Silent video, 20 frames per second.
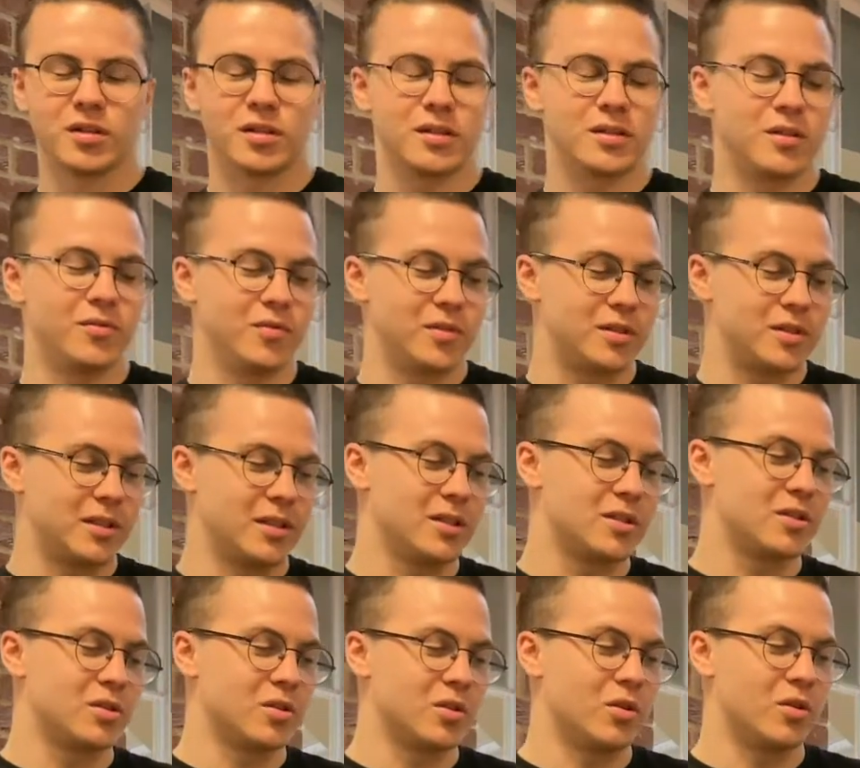
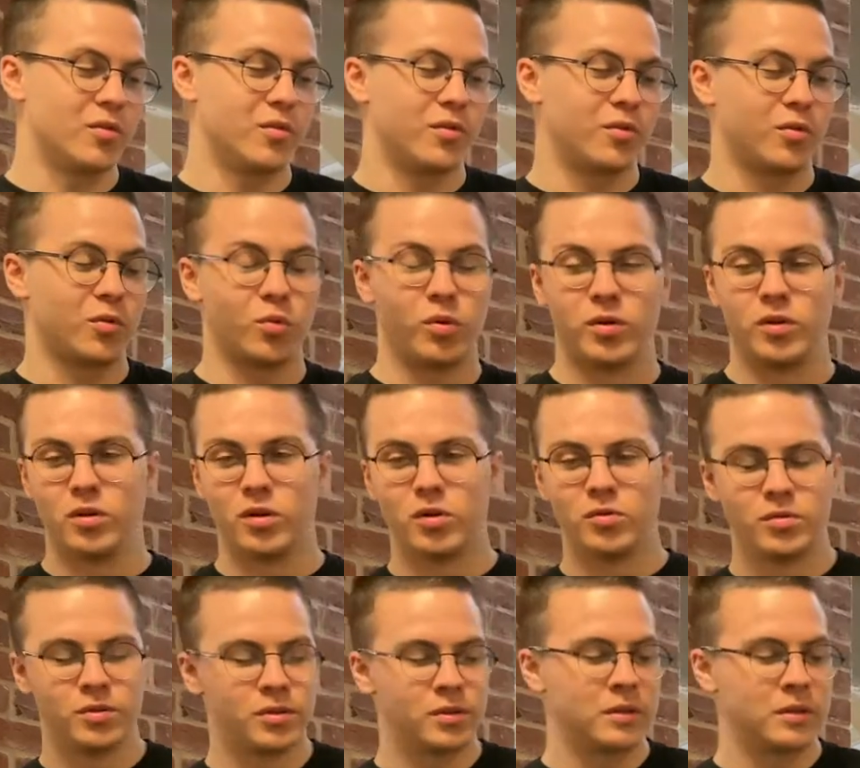synthesis of quinolones.